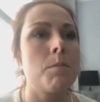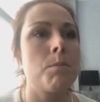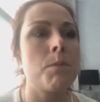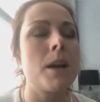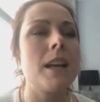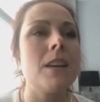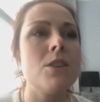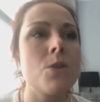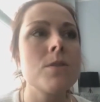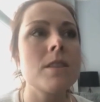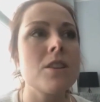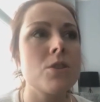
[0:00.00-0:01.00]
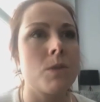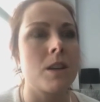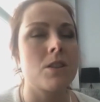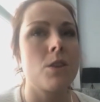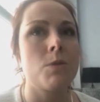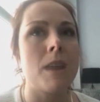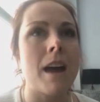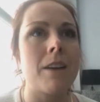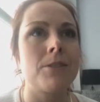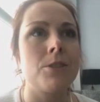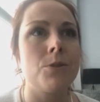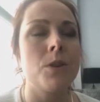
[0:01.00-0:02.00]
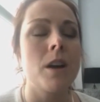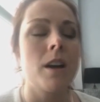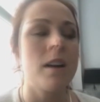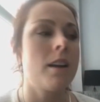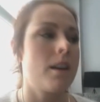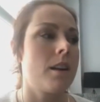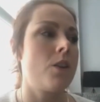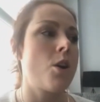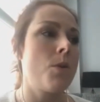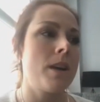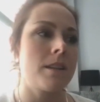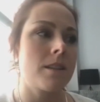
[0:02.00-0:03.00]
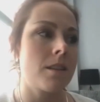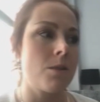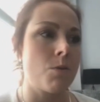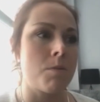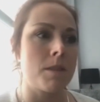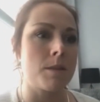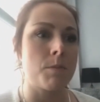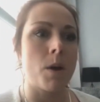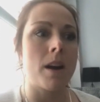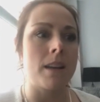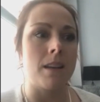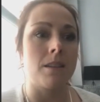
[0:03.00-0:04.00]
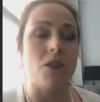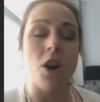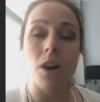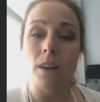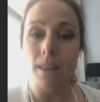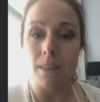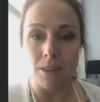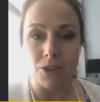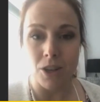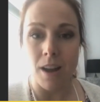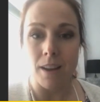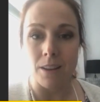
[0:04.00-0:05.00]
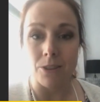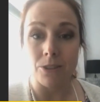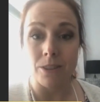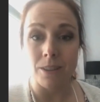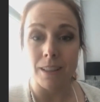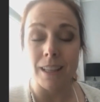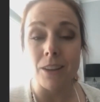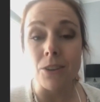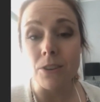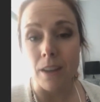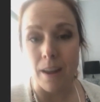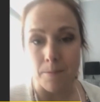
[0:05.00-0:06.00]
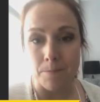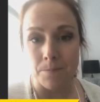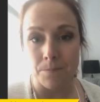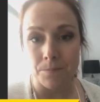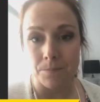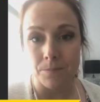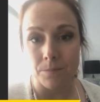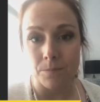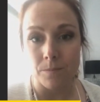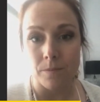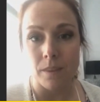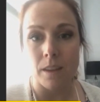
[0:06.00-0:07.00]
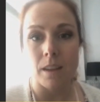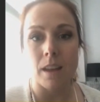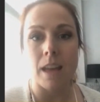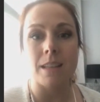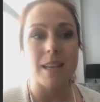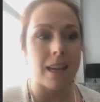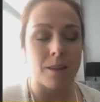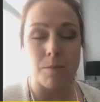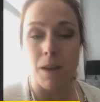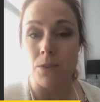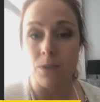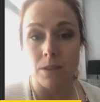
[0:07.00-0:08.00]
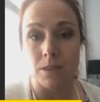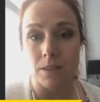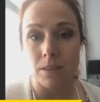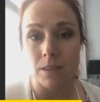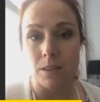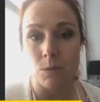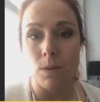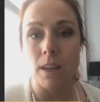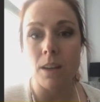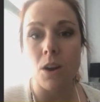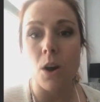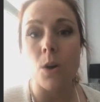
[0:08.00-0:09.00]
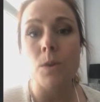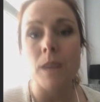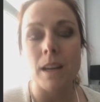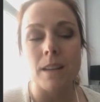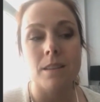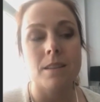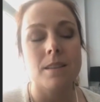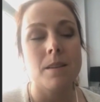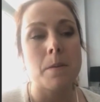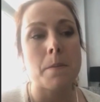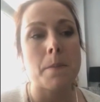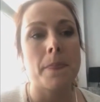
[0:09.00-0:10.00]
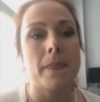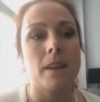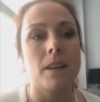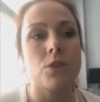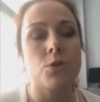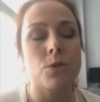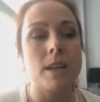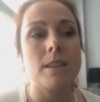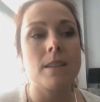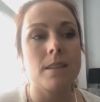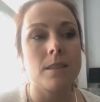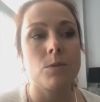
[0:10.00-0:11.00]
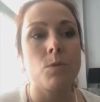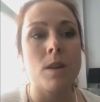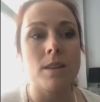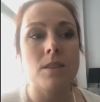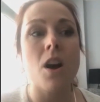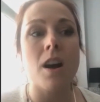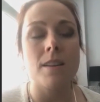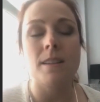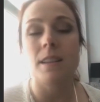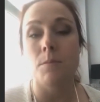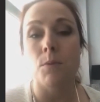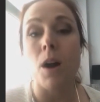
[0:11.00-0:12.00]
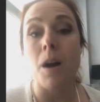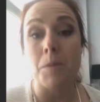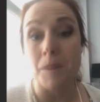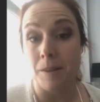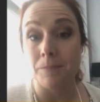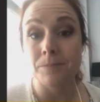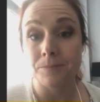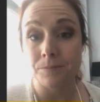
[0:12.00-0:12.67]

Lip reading: but in no situation do we have to go into the woman's body, target the child, kill them, and take them out. We can always treat what's causing the problem.